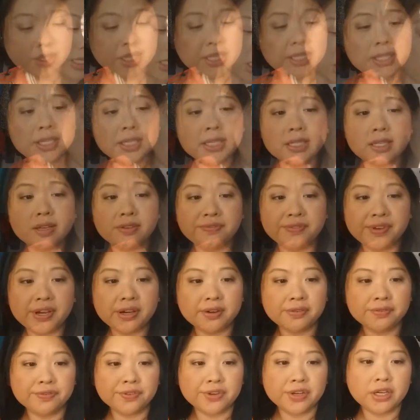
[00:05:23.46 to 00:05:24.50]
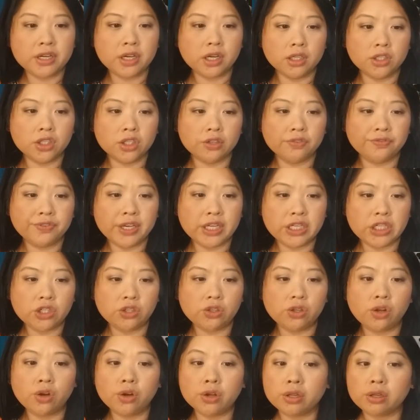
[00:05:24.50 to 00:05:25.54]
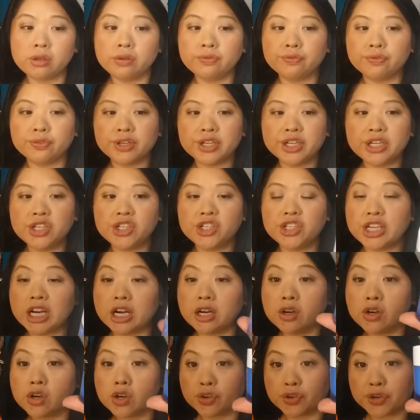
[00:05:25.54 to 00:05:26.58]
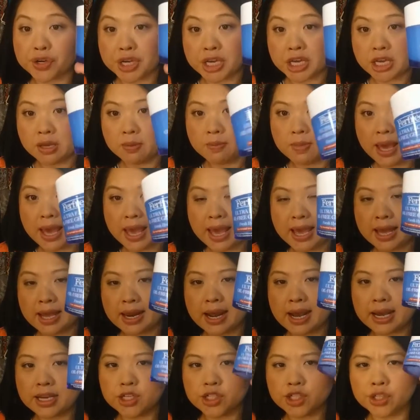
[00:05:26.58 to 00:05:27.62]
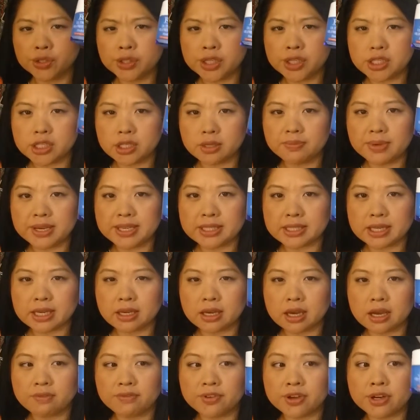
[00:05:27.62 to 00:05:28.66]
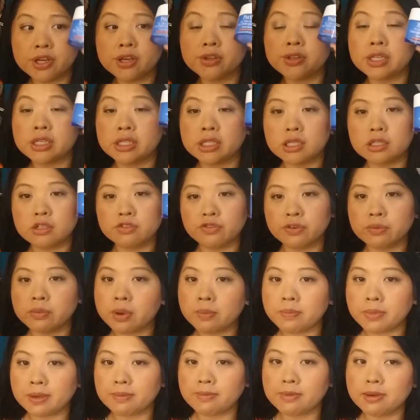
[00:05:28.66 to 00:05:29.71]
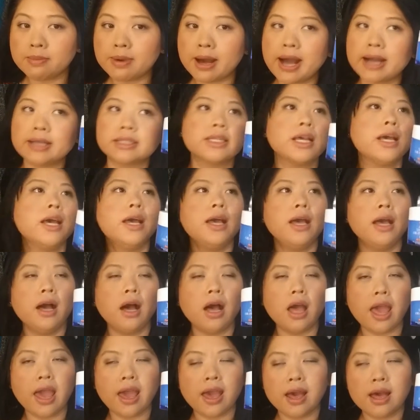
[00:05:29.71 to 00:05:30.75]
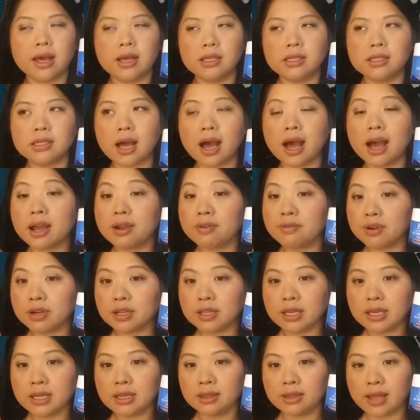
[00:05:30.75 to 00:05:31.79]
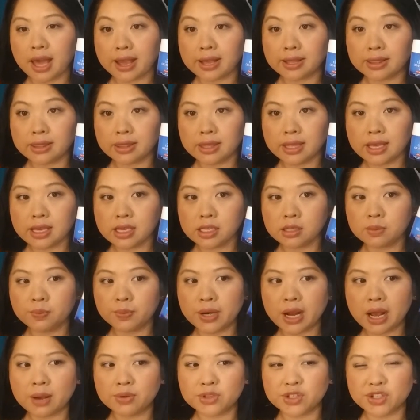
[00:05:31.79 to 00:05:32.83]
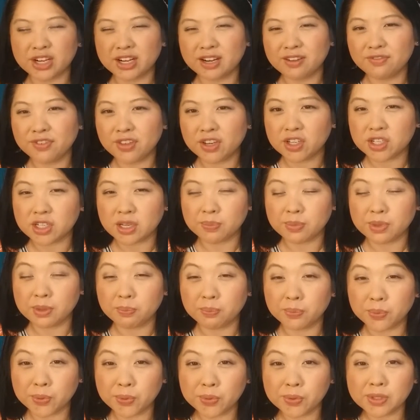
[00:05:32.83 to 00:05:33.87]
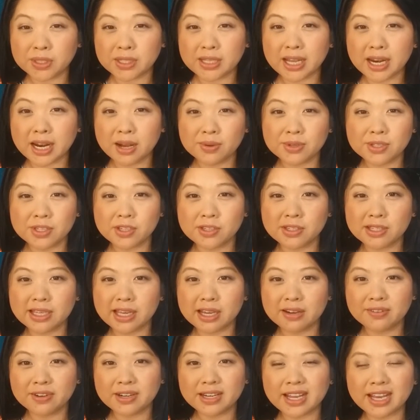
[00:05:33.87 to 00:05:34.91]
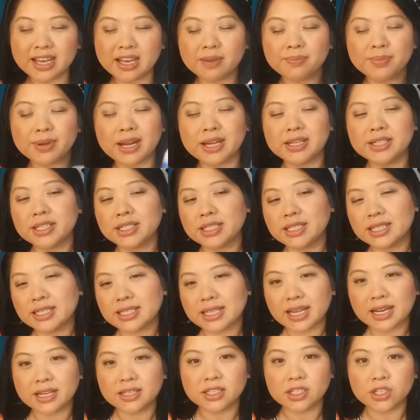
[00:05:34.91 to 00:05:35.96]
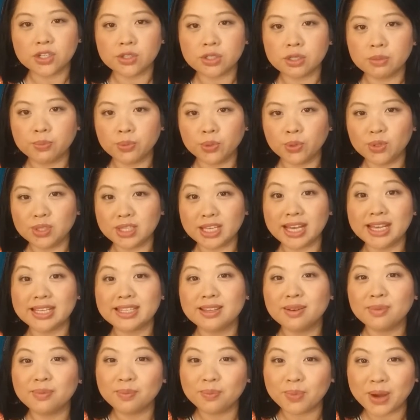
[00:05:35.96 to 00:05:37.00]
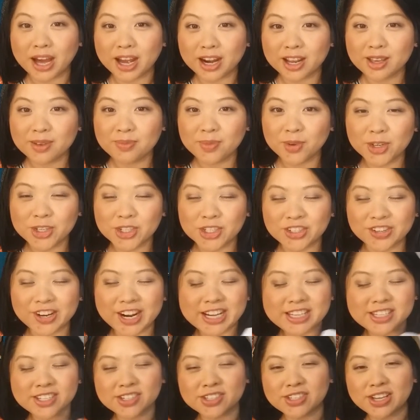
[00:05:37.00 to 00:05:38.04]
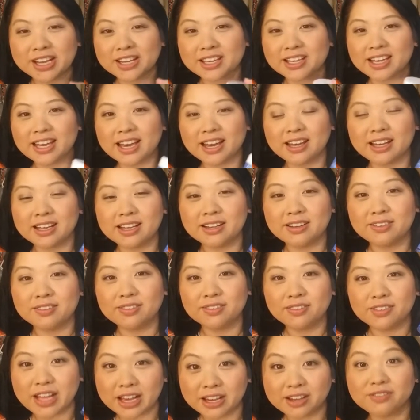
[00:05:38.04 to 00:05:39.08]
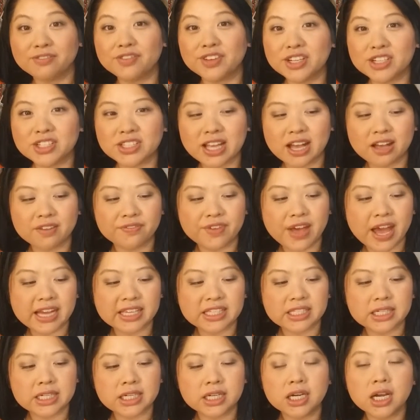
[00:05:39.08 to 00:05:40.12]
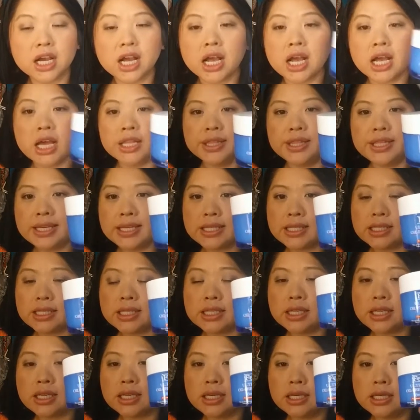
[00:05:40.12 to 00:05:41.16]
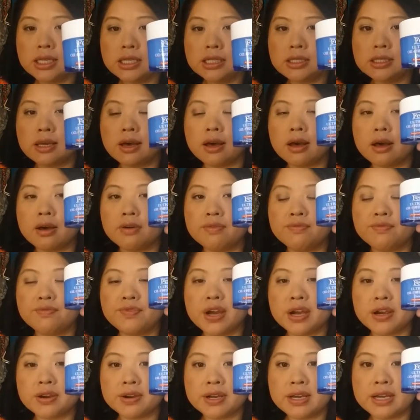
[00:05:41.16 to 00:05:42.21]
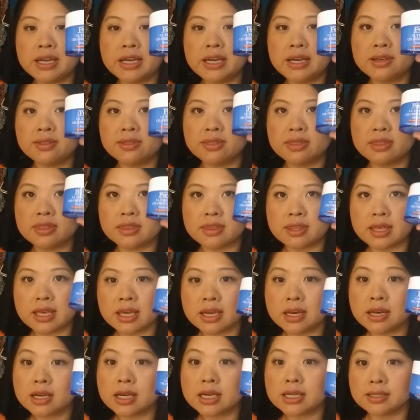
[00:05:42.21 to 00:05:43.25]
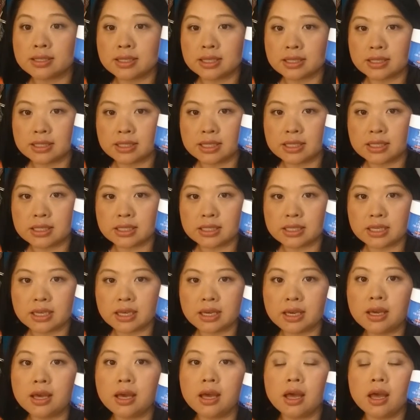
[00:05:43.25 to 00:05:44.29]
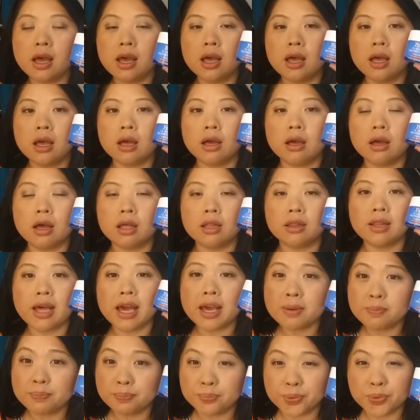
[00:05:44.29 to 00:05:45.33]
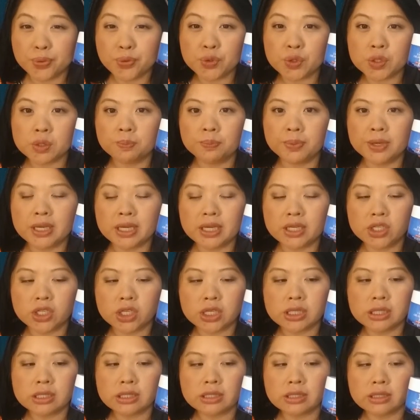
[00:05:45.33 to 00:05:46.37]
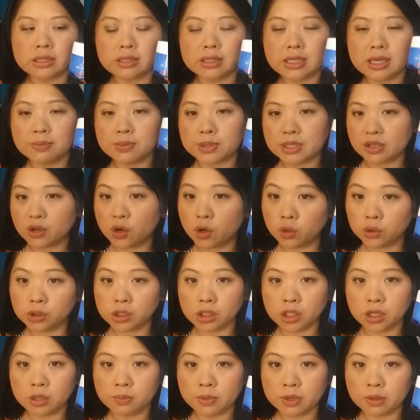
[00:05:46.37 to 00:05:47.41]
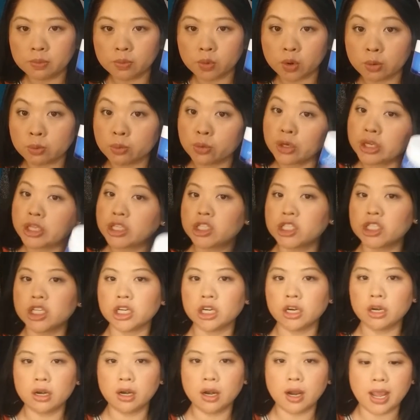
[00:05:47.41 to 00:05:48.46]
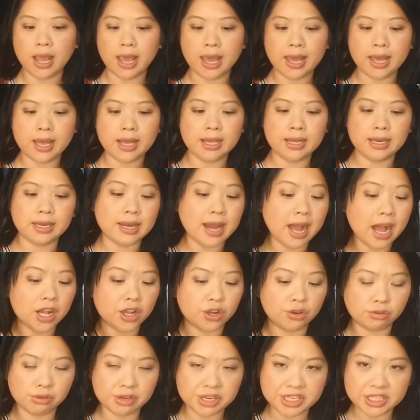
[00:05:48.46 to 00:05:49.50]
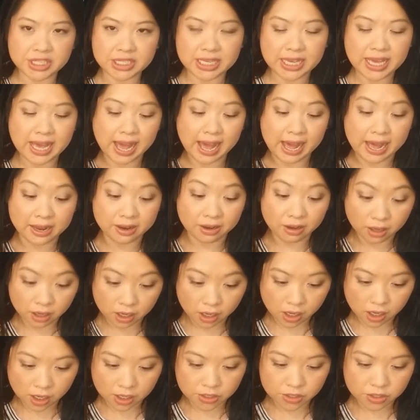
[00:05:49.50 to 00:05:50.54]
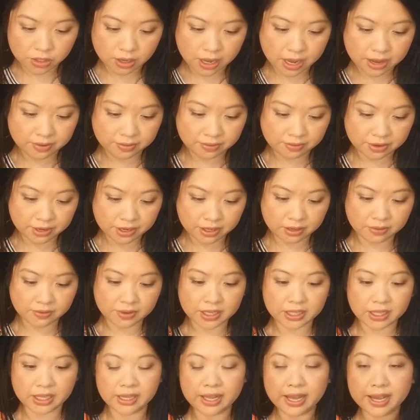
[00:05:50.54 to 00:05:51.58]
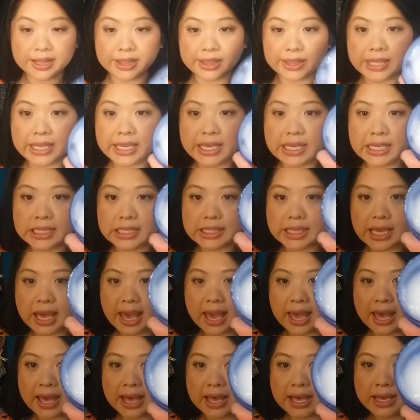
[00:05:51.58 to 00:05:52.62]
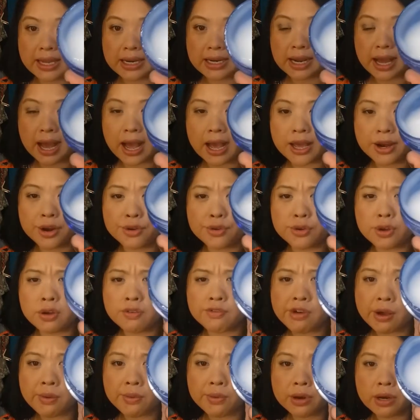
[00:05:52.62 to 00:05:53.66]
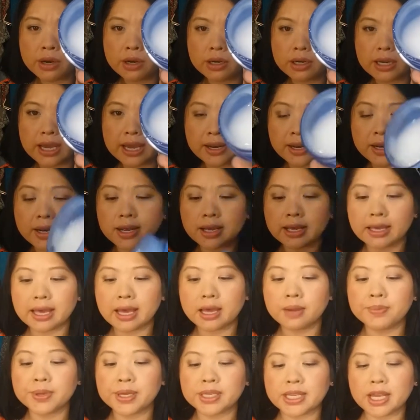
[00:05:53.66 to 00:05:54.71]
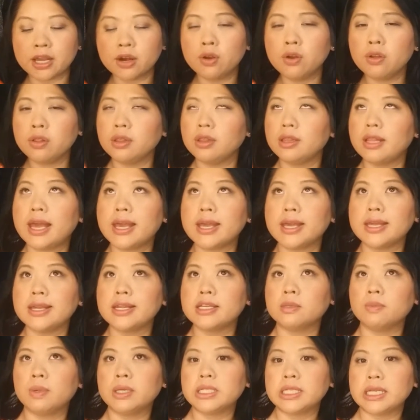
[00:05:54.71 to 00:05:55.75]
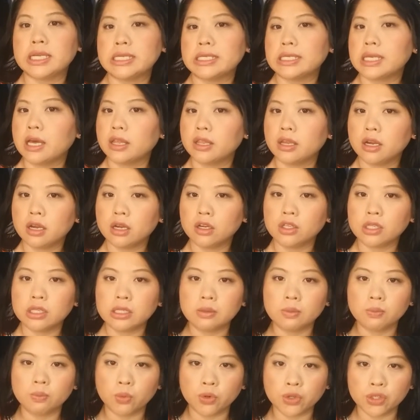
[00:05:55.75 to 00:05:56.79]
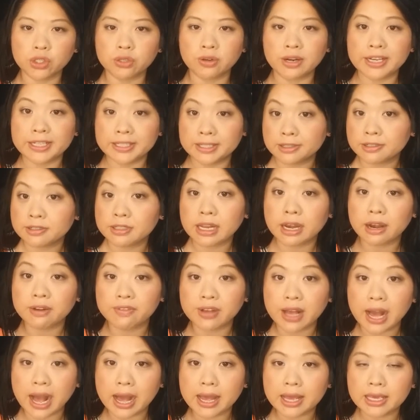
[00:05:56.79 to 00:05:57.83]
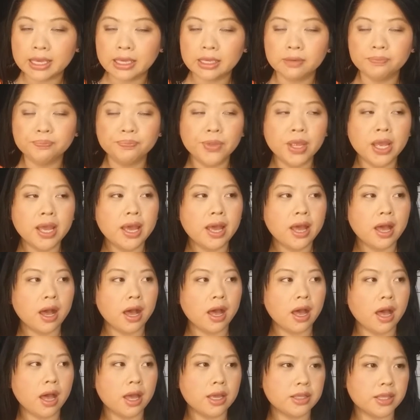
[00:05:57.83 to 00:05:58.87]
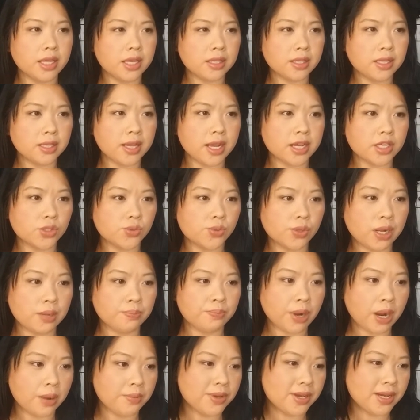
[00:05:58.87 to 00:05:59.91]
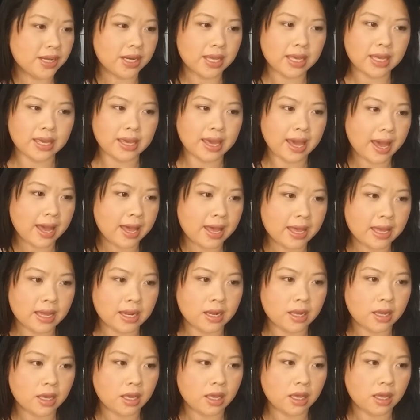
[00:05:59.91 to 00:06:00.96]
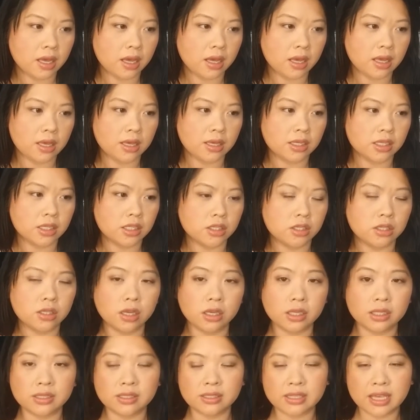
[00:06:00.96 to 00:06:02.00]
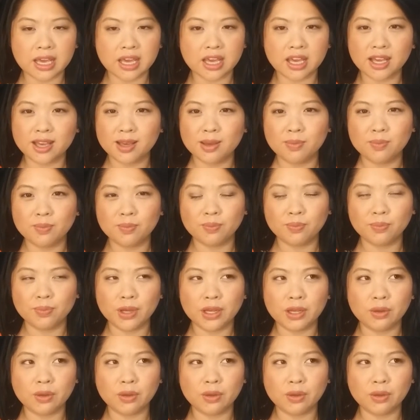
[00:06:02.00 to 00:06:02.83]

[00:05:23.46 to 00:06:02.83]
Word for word: this This one. is the Fair Free Ultra Facial Oil Free Gel Cream. And I showed this in my skincare video. This is from a Memebox. And I really like this, but I was trying to finish up the boots that I was using every day. But I just decided to use the boots as a body moisturizer so I could get, I could finish that faster. This is a very thin consistency like boots but it just seems to hold a little bit more moisture and not greasy at all so I really really like this and I don't know if I would get it again because I don't like it as much as other moisturizers that I've gotten uh, I think the next one I'm probably gonna get is the same